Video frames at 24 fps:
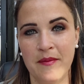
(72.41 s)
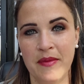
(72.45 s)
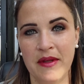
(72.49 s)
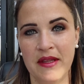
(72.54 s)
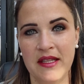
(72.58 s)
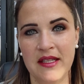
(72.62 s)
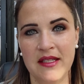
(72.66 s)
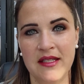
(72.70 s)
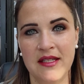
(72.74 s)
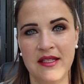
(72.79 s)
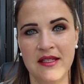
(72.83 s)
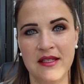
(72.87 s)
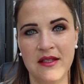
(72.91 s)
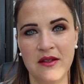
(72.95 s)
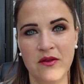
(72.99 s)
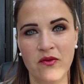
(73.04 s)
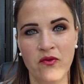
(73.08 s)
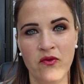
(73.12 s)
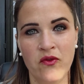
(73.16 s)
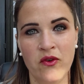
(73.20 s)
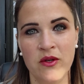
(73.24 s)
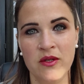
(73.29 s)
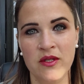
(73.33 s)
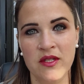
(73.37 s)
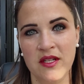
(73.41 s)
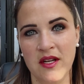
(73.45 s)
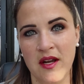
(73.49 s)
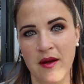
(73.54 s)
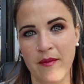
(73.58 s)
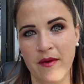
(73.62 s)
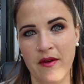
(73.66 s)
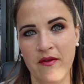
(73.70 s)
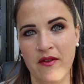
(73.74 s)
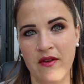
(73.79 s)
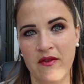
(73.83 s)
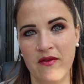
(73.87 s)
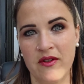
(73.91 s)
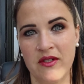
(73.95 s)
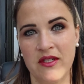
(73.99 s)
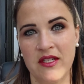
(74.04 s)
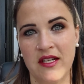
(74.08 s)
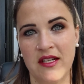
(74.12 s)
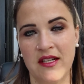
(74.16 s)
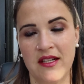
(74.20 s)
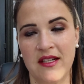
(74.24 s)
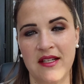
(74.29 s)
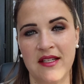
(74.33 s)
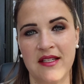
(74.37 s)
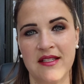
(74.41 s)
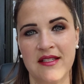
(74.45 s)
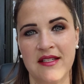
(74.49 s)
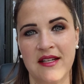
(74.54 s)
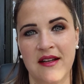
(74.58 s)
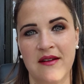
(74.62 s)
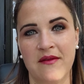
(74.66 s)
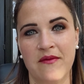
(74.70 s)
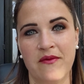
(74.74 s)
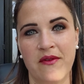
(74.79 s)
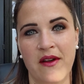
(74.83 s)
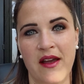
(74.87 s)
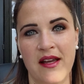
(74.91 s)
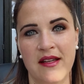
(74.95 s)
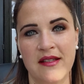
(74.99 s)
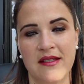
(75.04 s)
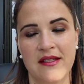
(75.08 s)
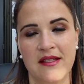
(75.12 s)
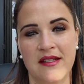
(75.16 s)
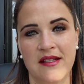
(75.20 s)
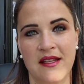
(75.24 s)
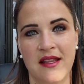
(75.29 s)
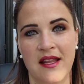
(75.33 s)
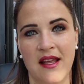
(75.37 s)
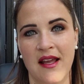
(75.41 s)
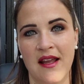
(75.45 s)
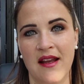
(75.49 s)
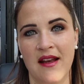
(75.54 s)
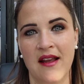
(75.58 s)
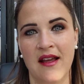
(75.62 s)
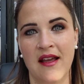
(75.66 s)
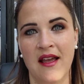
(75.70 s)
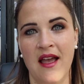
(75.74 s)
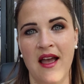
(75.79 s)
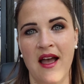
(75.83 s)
but this is the first time I've ever done an extended fast that